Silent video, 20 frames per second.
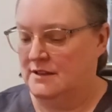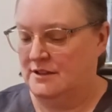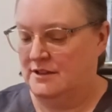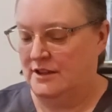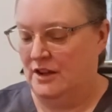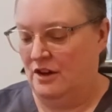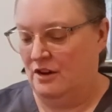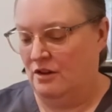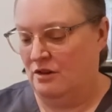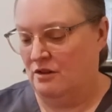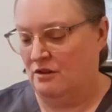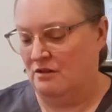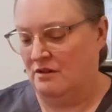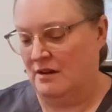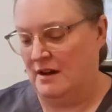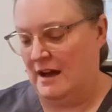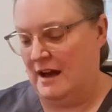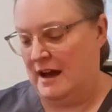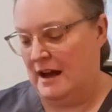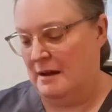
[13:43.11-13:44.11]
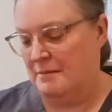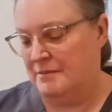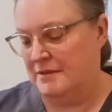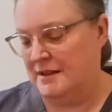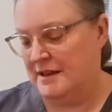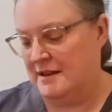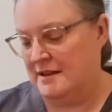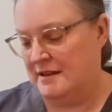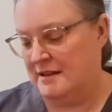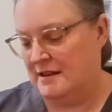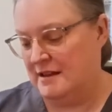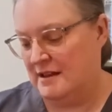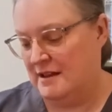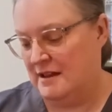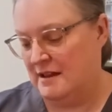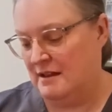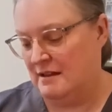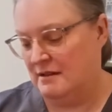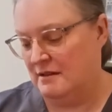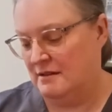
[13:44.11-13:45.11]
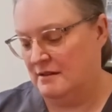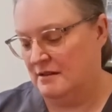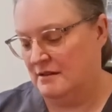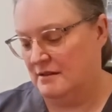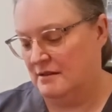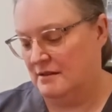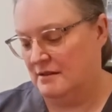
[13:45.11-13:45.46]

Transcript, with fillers: So I'm thinking